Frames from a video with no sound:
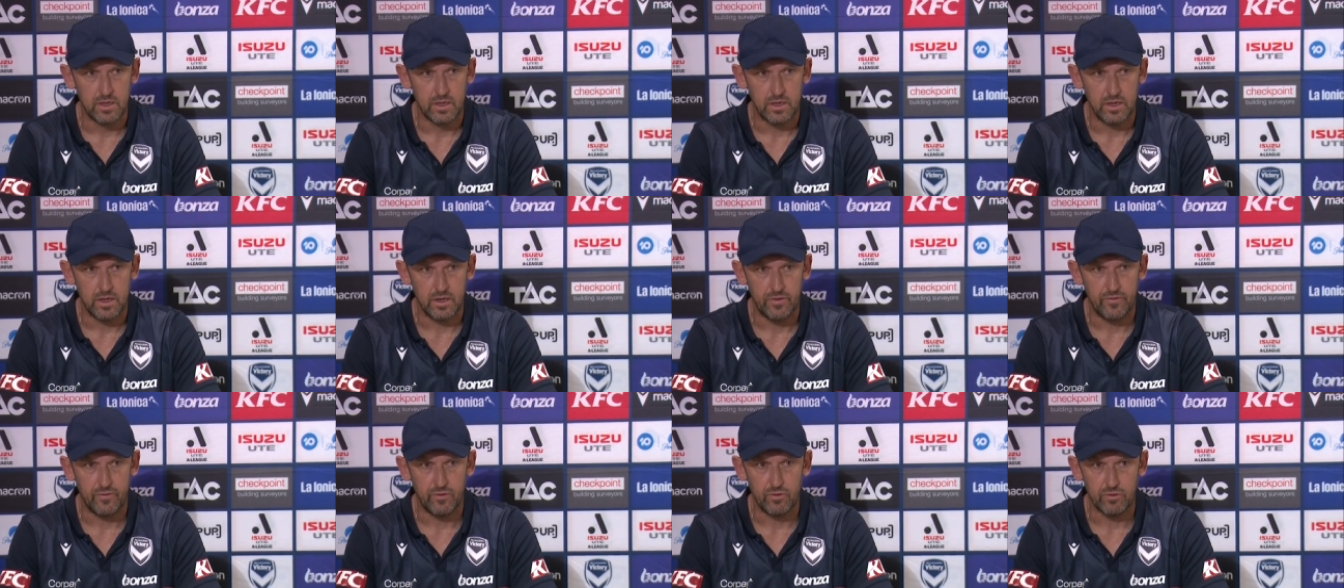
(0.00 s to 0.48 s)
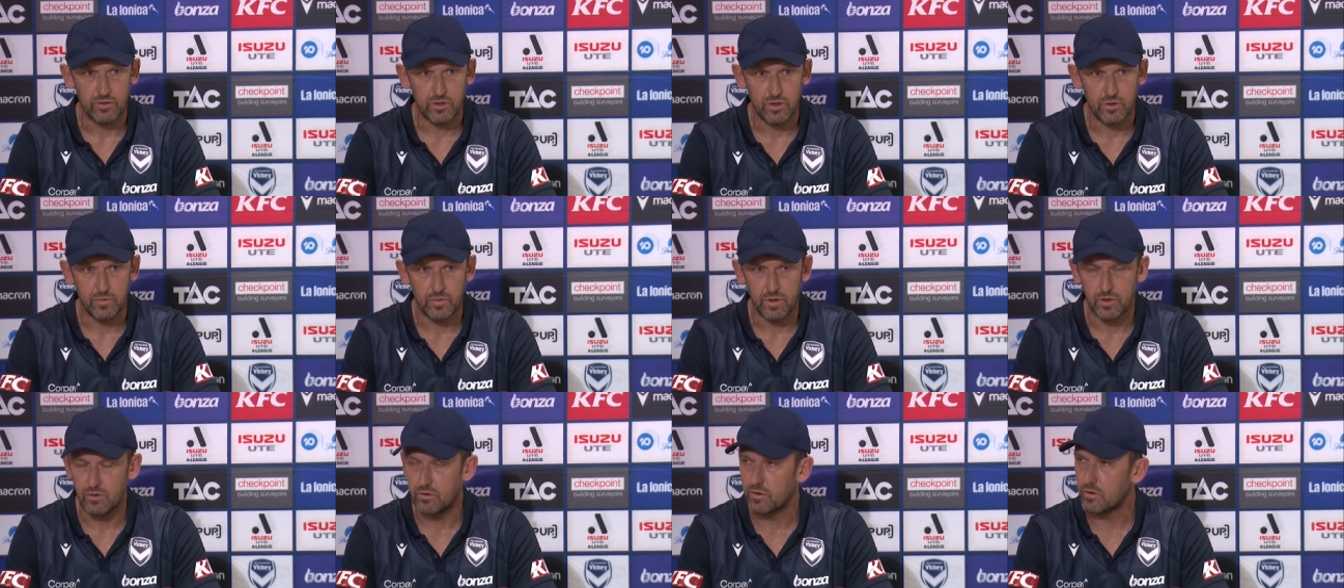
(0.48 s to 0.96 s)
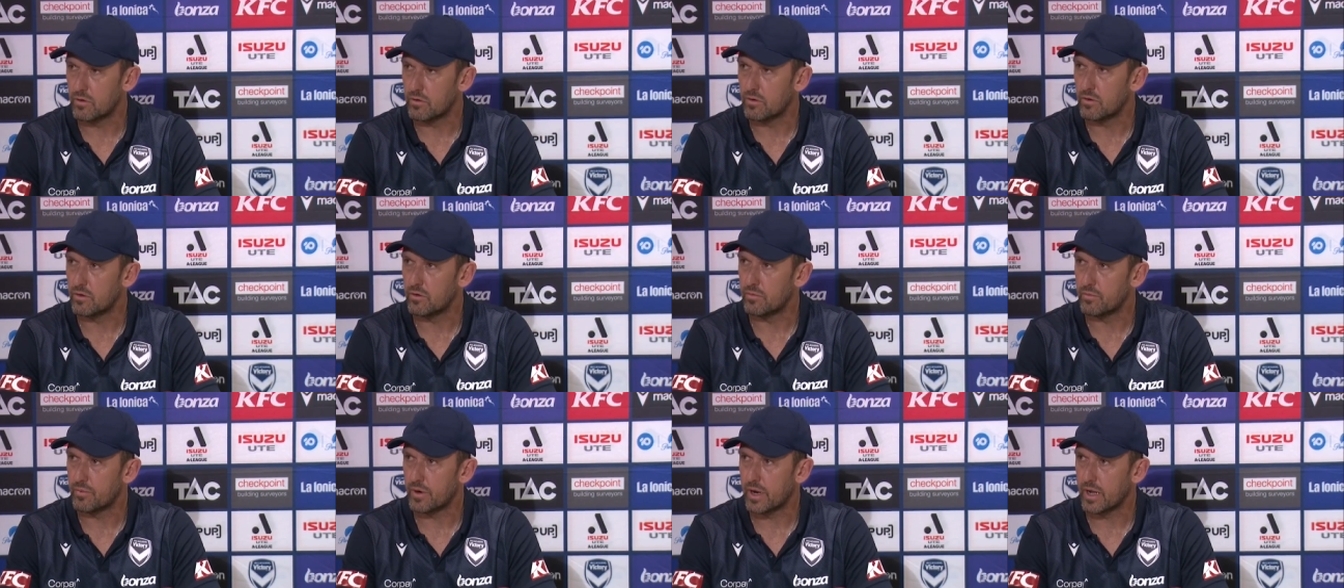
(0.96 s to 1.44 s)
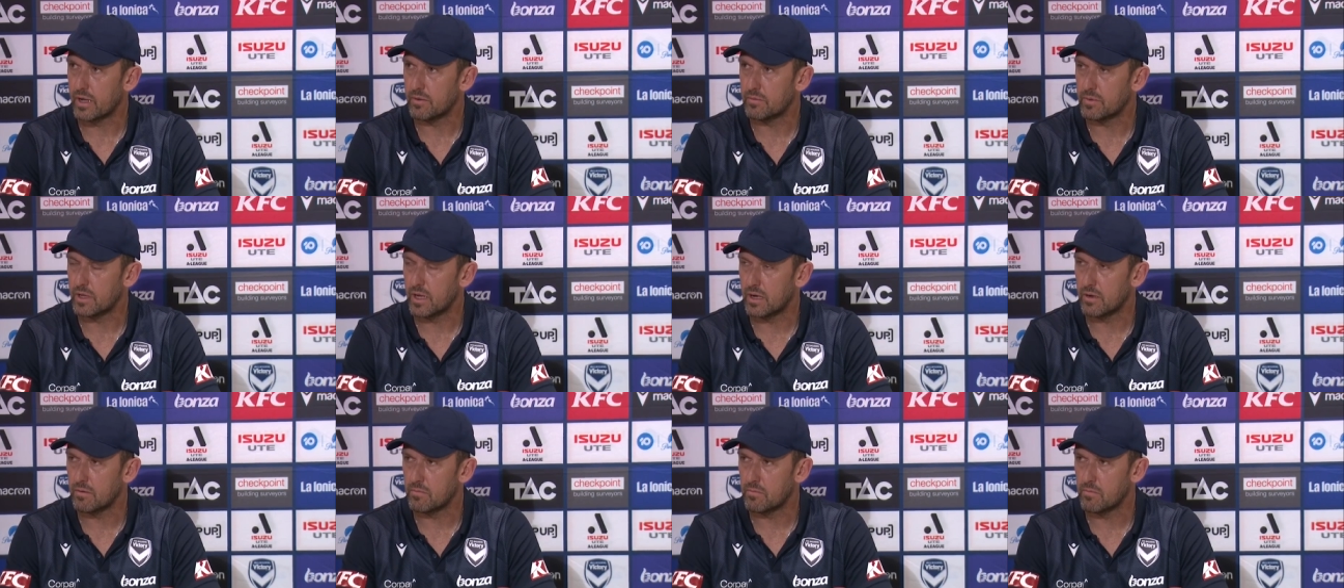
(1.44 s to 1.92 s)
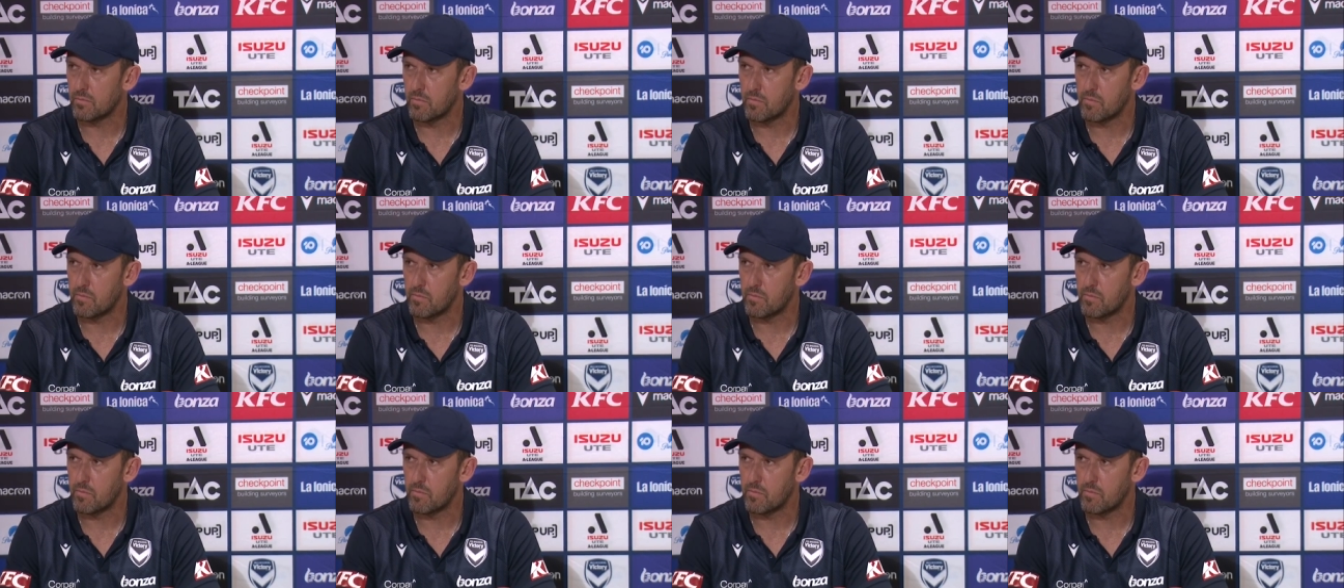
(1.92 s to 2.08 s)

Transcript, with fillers: yeah, unfortunately, we couldn't couldn't break him down.